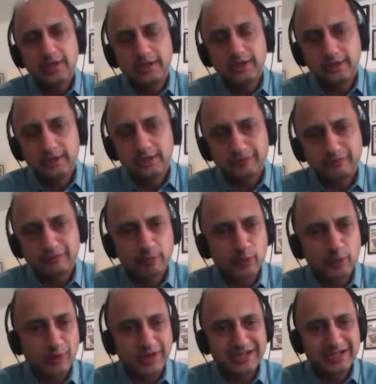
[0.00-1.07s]
Uh, for
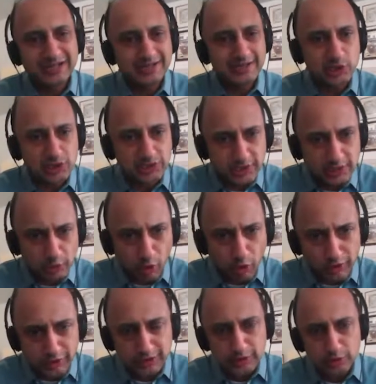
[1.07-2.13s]
providing digital
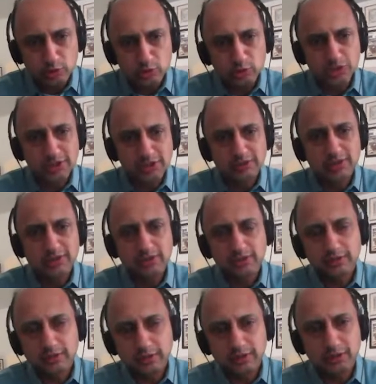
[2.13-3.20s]
content to
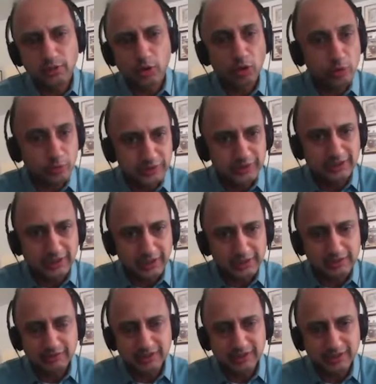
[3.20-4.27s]
children uh, all over the
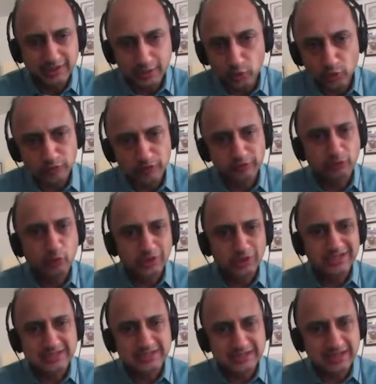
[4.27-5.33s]
country in over
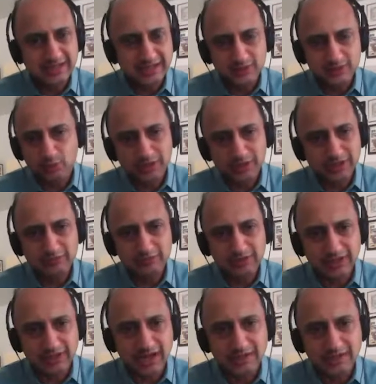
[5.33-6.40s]
14 states, working with
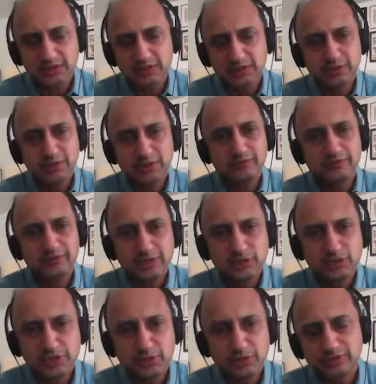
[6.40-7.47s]
a large number of
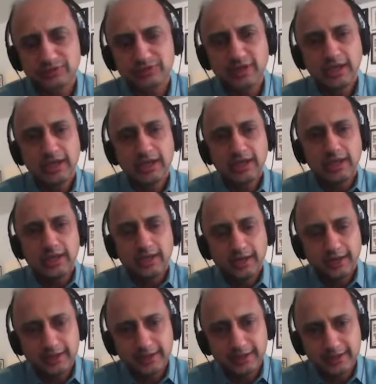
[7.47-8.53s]
NGOs.
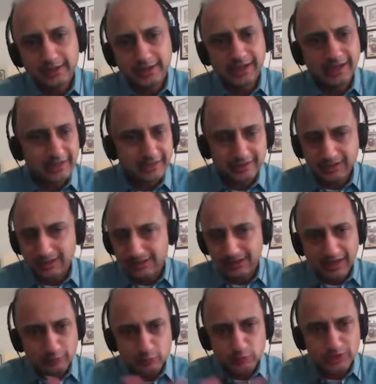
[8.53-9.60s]
Uh, and
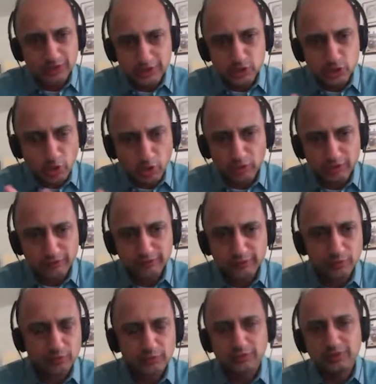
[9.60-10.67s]
I would urge all of
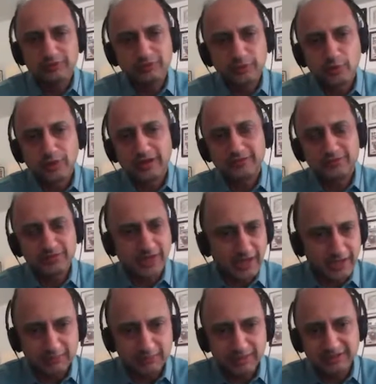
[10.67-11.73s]
you, if you have
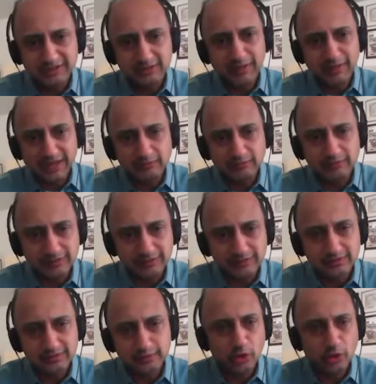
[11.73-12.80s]
time and the
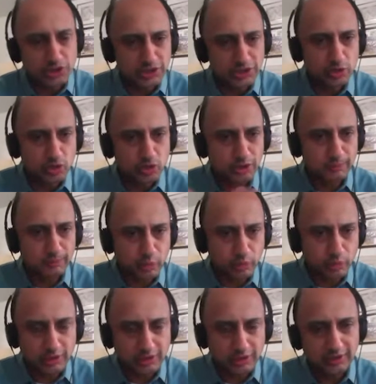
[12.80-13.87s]
bandwidth, not just to
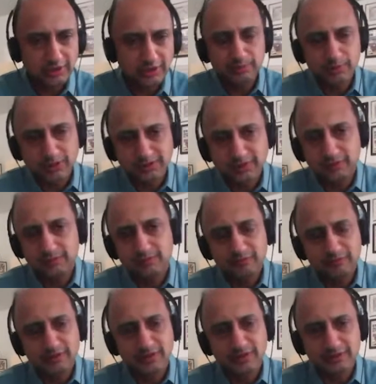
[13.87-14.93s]
support Pratham
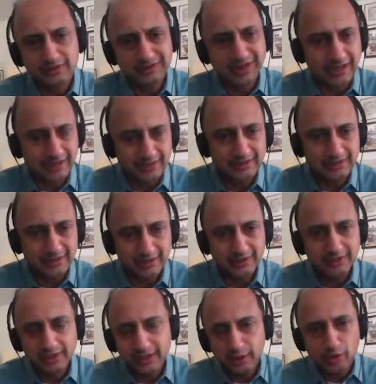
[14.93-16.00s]

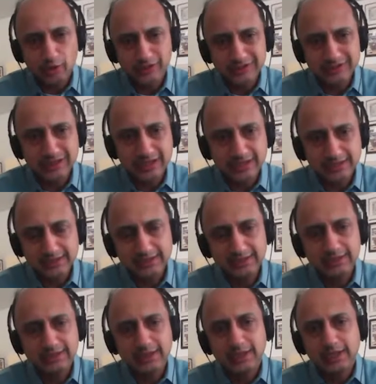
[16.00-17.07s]
directly or
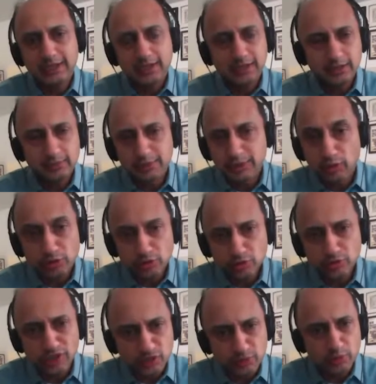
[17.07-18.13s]
indirectly, but
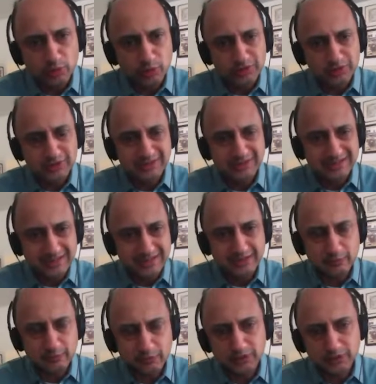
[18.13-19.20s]
also explore the
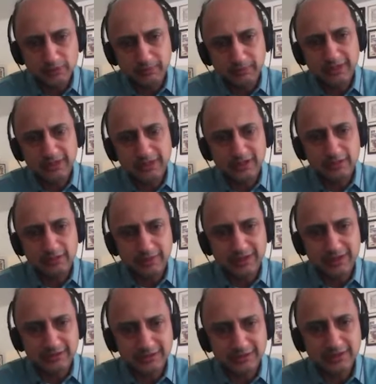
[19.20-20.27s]
excellent work being done by
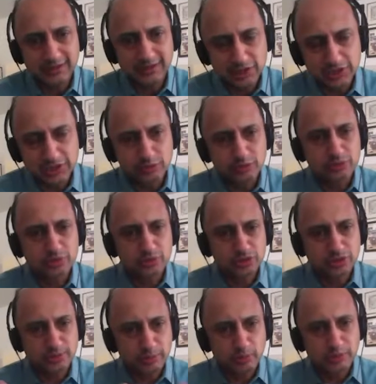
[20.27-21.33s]
other NGOs to
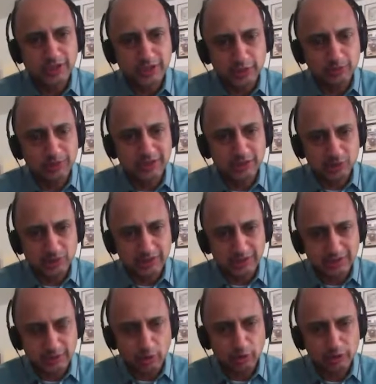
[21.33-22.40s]
support
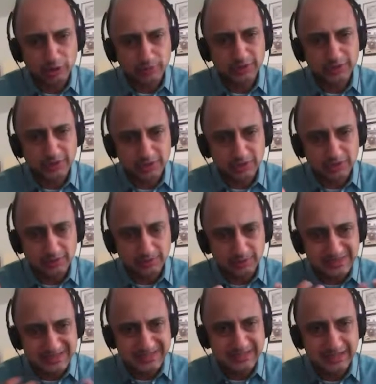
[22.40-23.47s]
education, entrepreneurship,
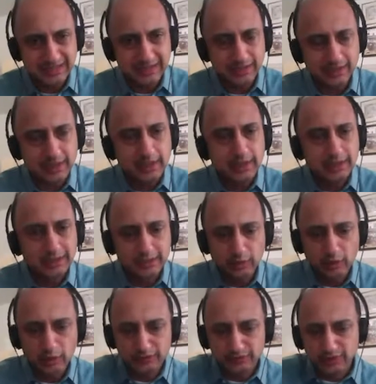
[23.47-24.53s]
skilling
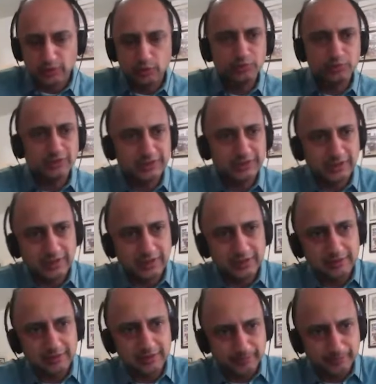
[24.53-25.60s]
of the youth in the
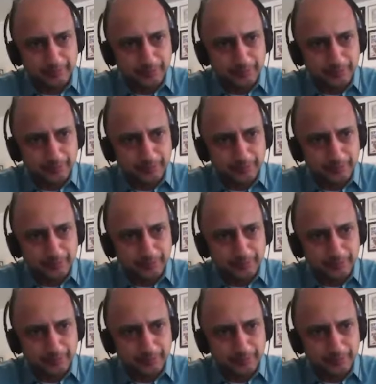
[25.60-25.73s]
country.